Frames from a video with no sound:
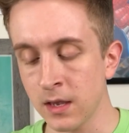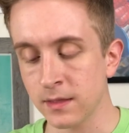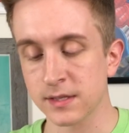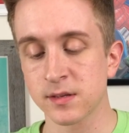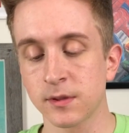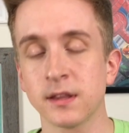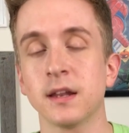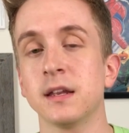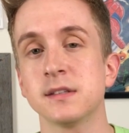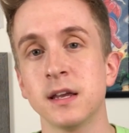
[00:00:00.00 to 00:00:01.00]
That's something that
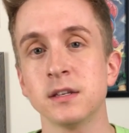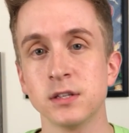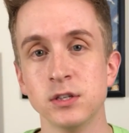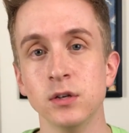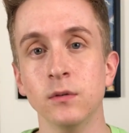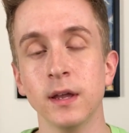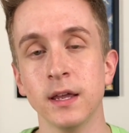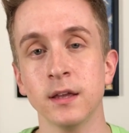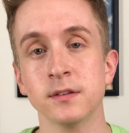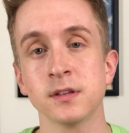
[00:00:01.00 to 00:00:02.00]
I tend to do,
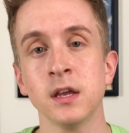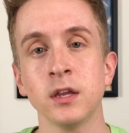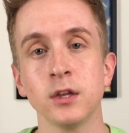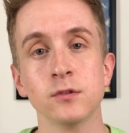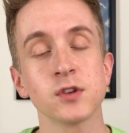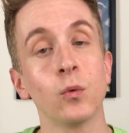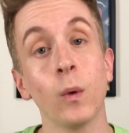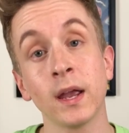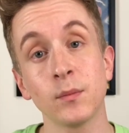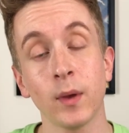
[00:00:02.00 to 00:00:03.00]
is use a
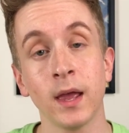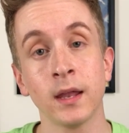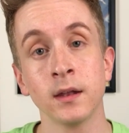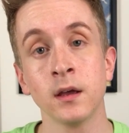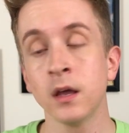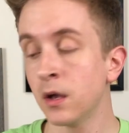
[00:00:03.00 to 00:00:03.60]
white pen